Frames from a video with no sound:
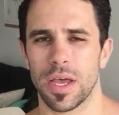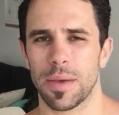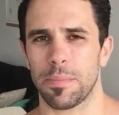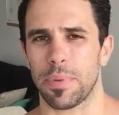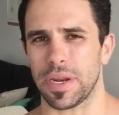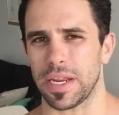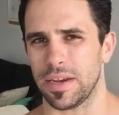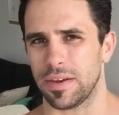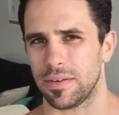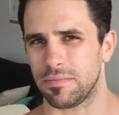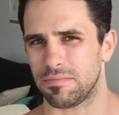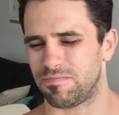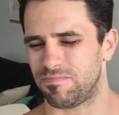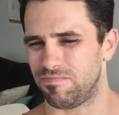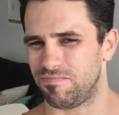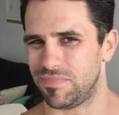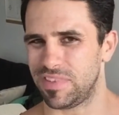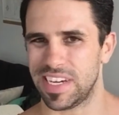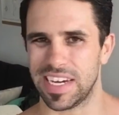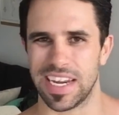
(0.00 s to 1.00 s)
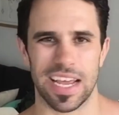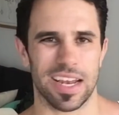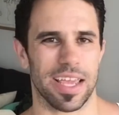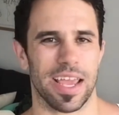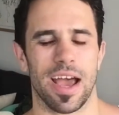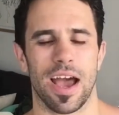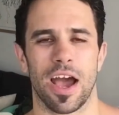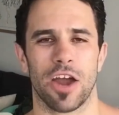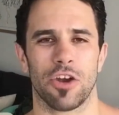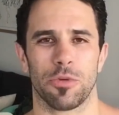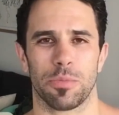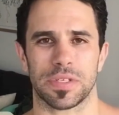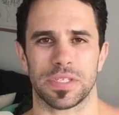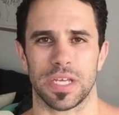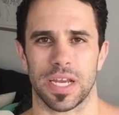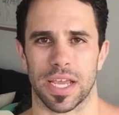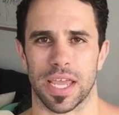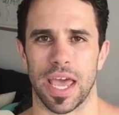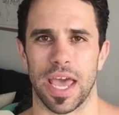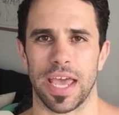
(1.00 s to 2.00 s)
but in nearly
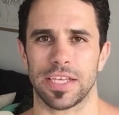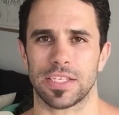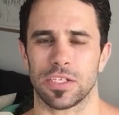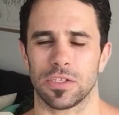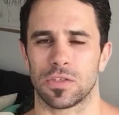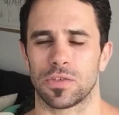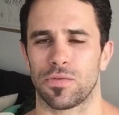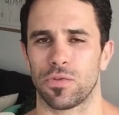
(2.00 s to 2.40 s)
100% of cases,